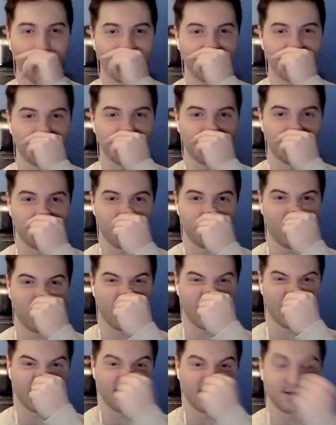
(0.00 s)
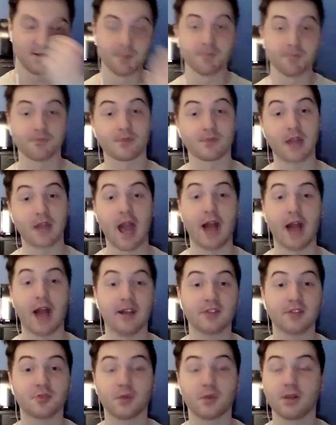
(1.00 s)
prepared. Yeah, and
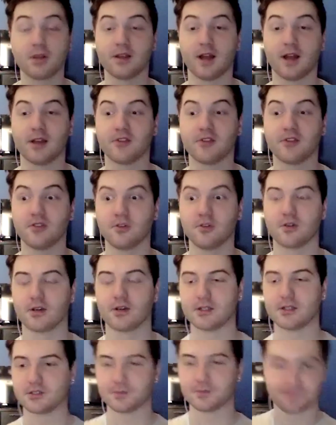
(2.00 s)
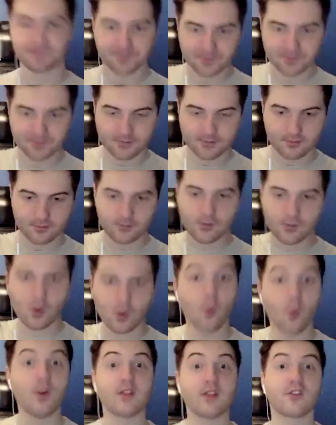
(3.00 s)
it's really nice too, because
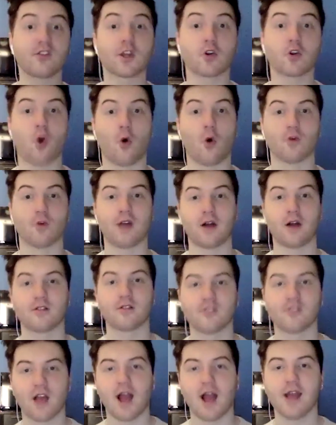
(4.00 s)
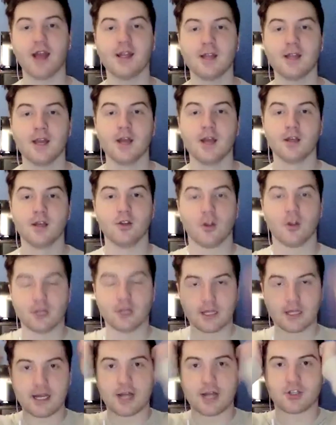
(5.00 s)
when it's like cold outside, you know,
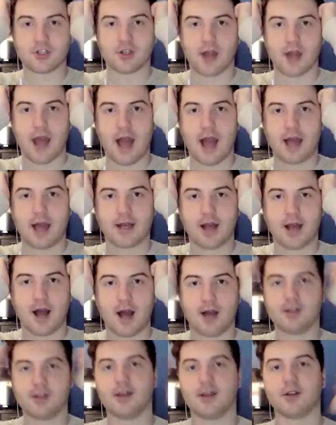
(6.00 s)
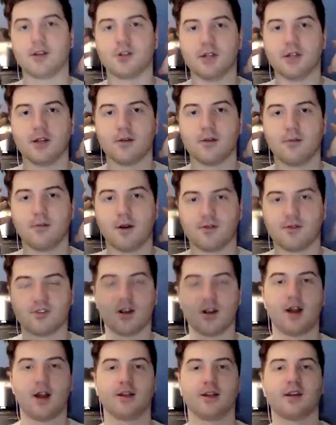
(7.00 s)
you got your hat on, you got your earmuffs
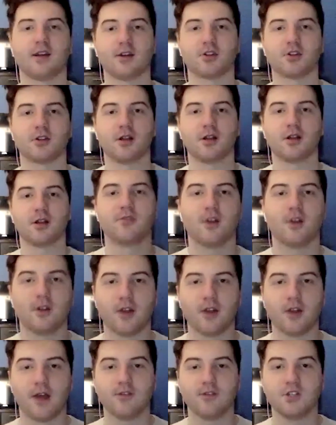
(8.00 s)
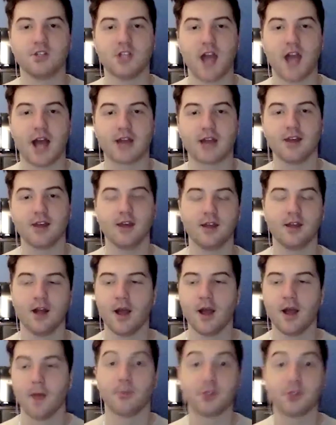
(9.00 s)
on, you got your gloves on, your heavy jacket,
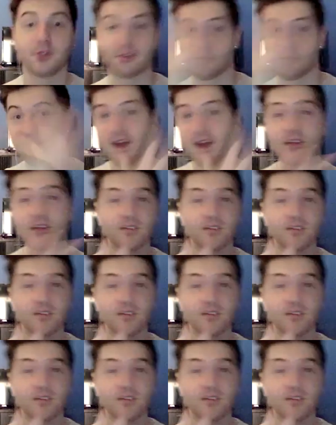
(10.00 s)
but your face is,